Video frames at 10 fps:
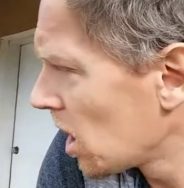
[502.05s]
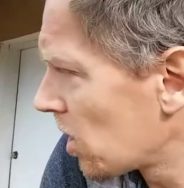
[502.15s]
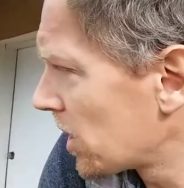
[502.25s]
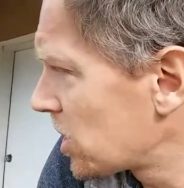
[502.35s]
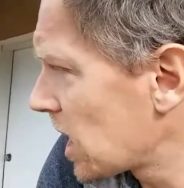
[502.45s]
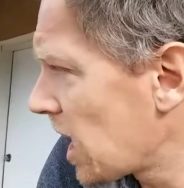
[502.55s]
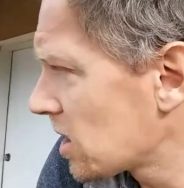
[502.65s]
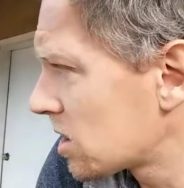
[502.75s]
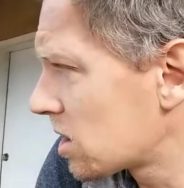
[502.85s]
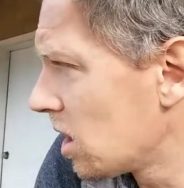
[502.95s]
All right, you
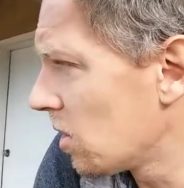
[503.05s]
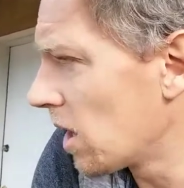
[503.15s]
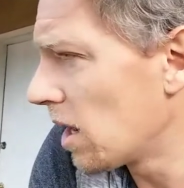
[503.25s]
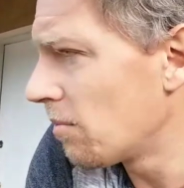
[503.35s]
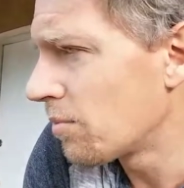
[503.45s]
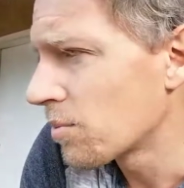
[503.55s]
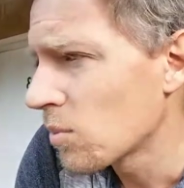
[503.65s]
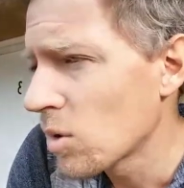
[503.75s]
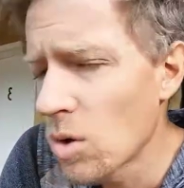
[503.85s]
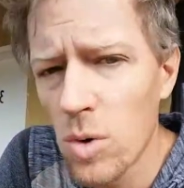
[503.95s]
guys. So
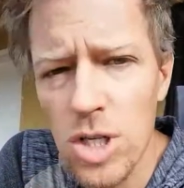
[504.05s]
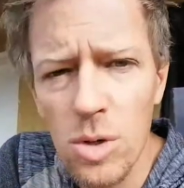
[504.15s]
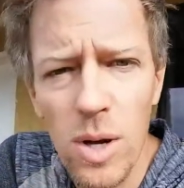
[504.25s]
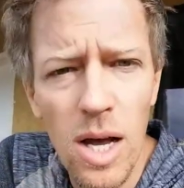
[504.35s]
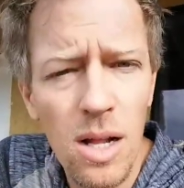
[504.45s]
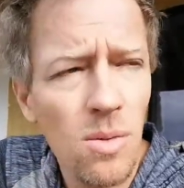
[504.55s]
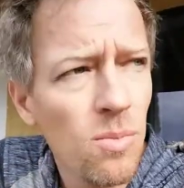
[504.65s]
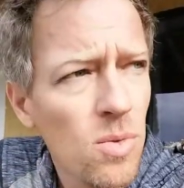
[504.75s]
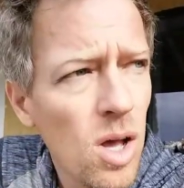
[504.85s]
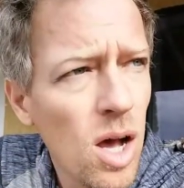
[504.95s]
wish you well.
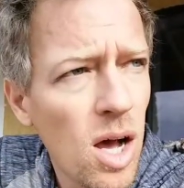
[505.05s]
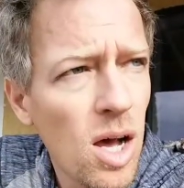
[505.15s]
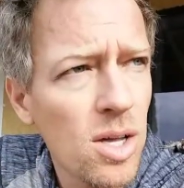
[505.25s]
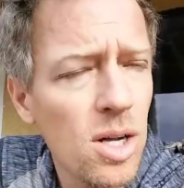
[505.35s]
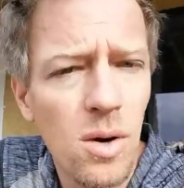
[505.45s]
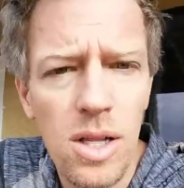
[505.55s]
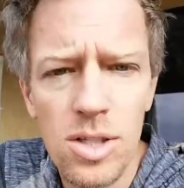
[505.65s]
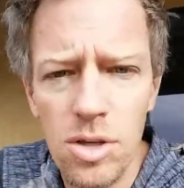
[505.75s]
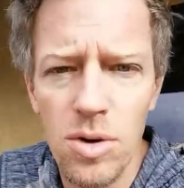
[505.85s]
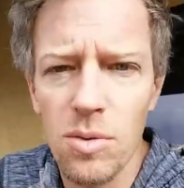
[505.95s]
You know what? Let's
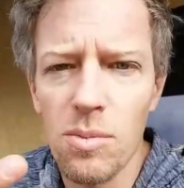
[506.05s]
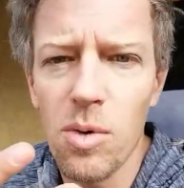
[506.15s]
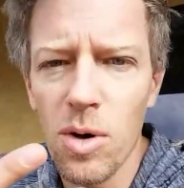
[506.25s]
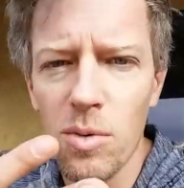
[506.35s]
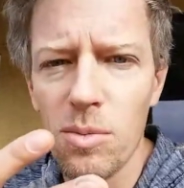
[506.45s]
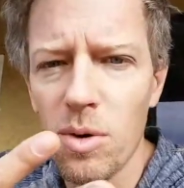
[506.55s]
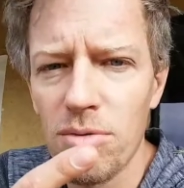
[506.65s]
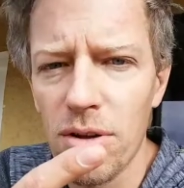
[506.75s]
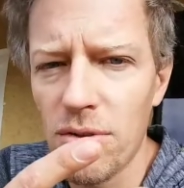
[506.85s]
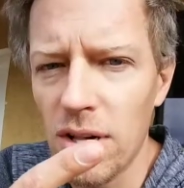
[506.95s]
throw in one more
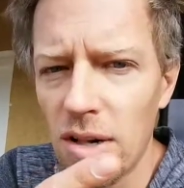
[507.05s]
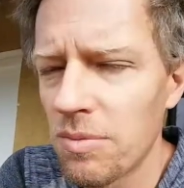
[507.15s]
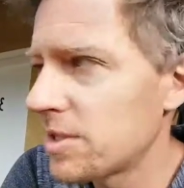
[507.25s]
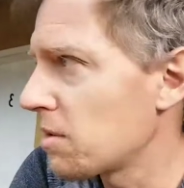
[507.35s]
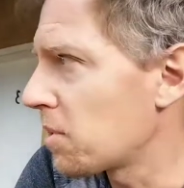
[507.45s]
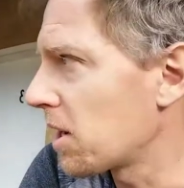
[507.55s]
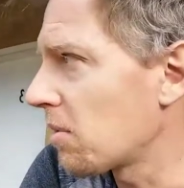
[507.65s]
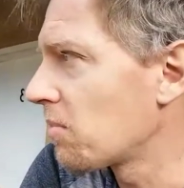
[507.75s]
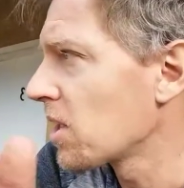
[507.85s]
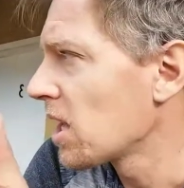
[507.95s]
5th little tip
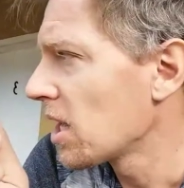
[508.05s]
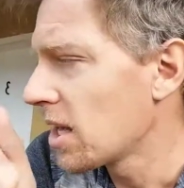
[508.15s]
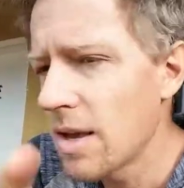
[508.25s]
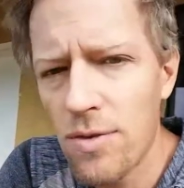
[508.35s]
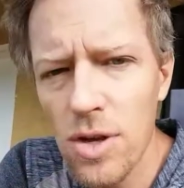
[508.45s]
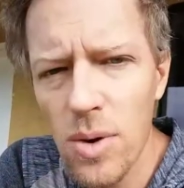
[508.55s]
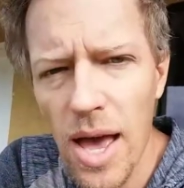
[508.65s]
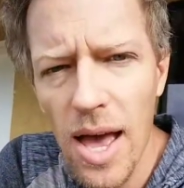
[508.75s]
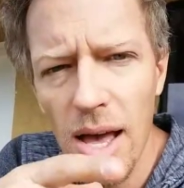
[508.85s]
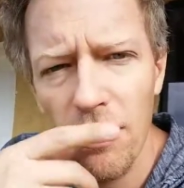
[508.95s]
here. If you
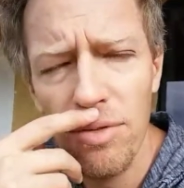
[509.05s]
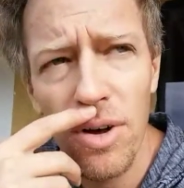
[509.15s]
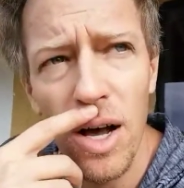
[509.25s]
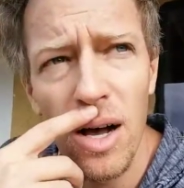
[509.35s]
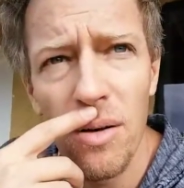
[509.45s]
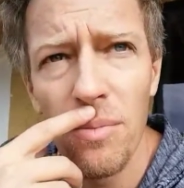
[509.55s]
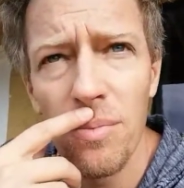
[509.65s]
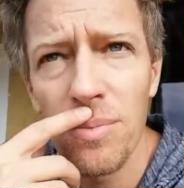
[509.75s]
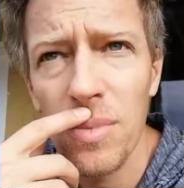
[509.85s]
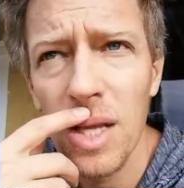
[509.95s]
have
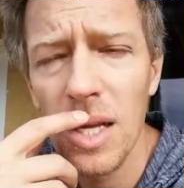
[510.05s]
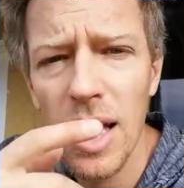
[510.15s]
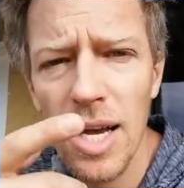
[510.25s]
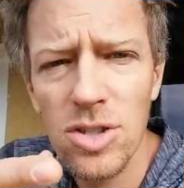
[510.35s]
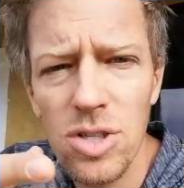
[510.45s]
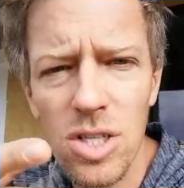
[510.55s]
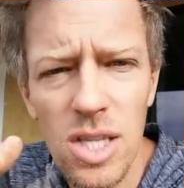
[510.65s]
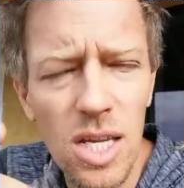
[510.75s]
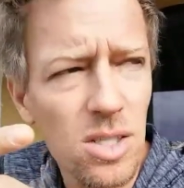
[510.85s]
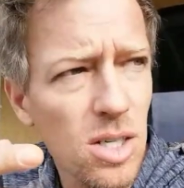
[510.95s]
extra
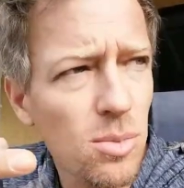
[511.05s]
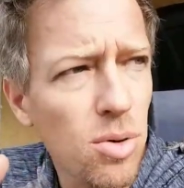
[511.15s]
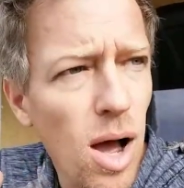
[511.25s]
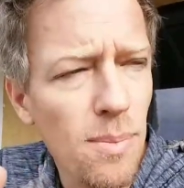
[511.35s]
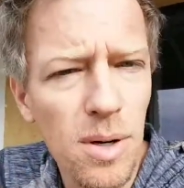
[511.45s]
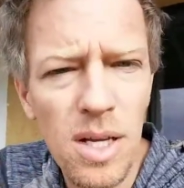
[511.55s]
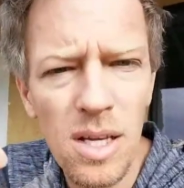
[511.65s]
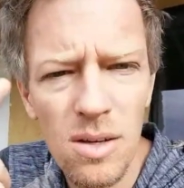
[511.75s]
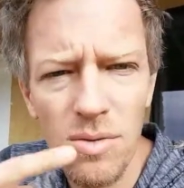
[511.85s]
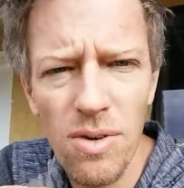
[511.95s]
things on your
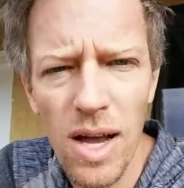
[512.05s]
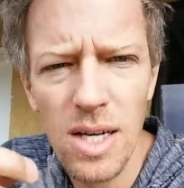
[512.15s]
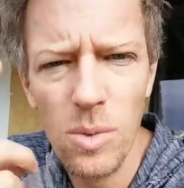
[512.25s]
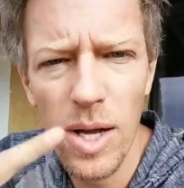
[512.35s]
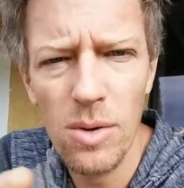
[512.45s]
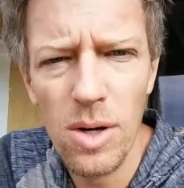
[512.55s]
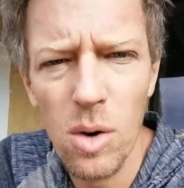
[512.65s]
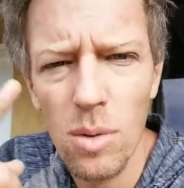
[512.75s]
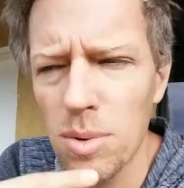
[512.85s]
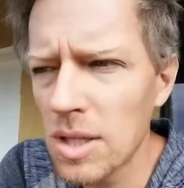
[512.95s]
property, find a way to
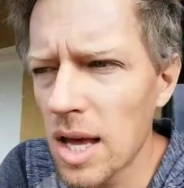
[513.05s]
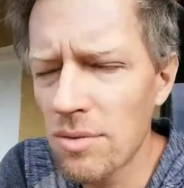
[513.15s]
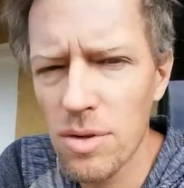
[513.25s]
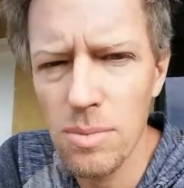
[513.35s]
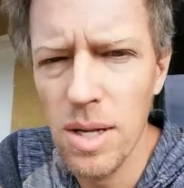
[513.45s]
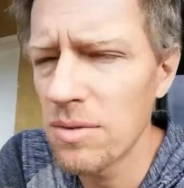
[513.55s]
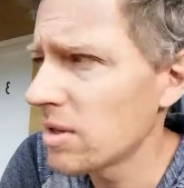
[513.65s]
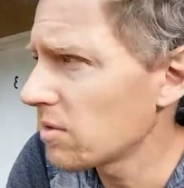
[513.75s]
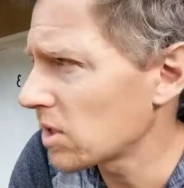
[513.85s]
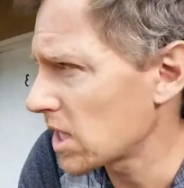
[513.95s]
incorporate that for the
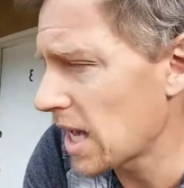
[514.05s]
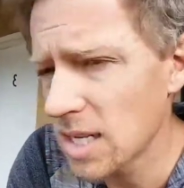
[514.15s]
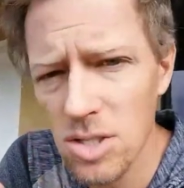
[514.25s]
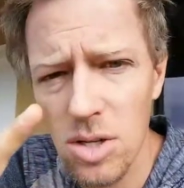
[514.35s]
benefit of your guests.